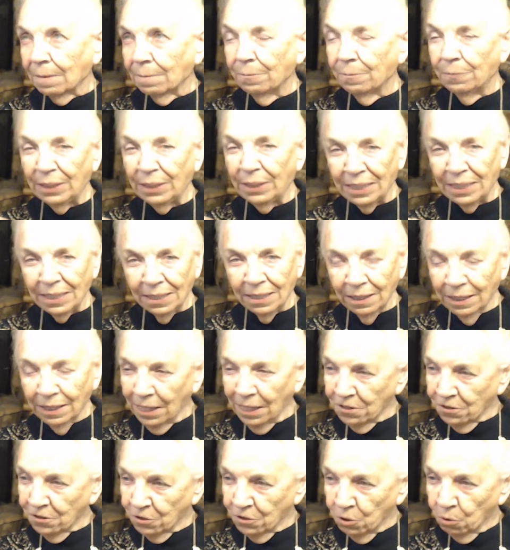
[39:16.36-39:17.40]
but
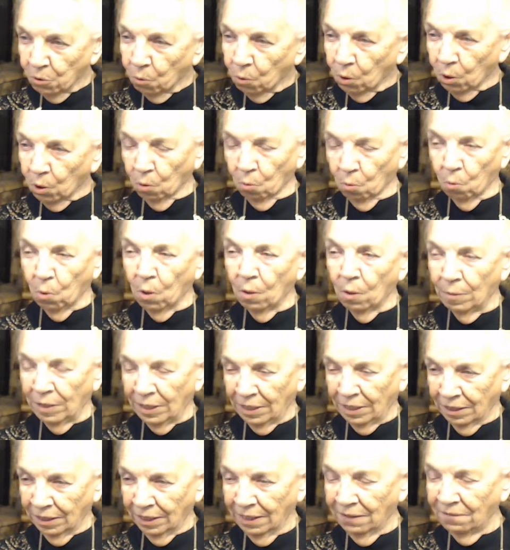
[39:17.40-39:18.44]
unless you were a
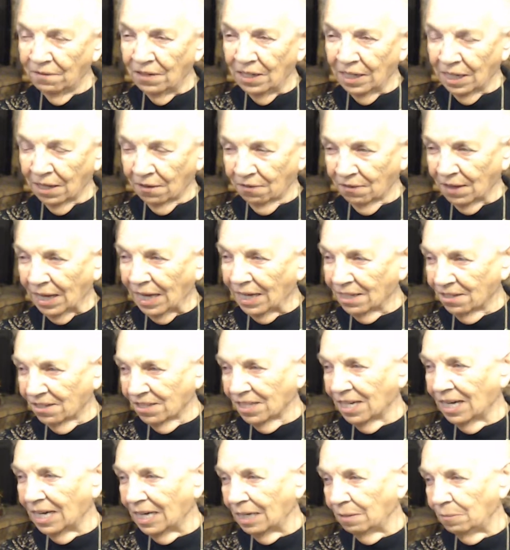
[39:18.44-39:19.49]
woman living at that
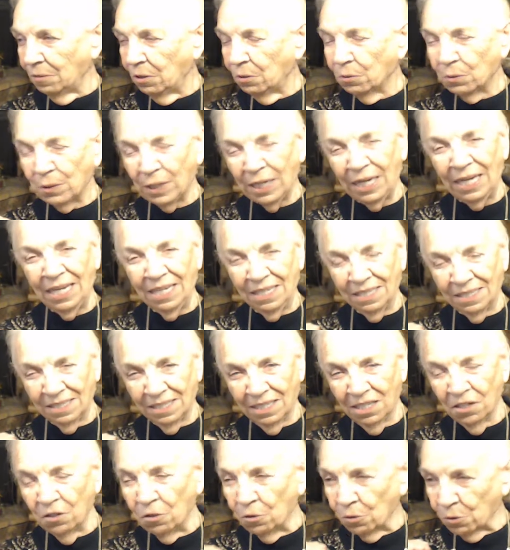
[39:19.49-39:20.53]
time, you can't
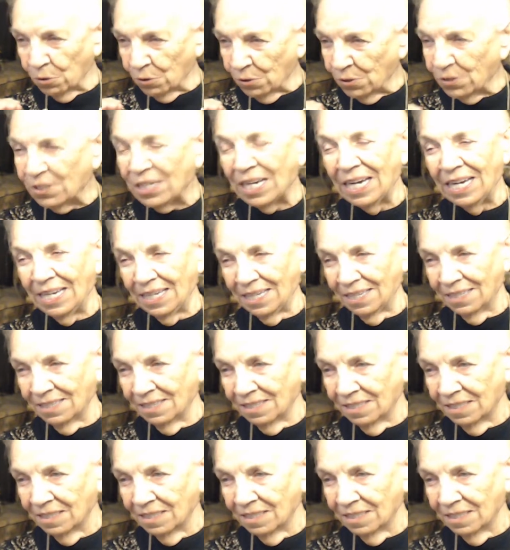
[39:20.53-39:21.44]
understand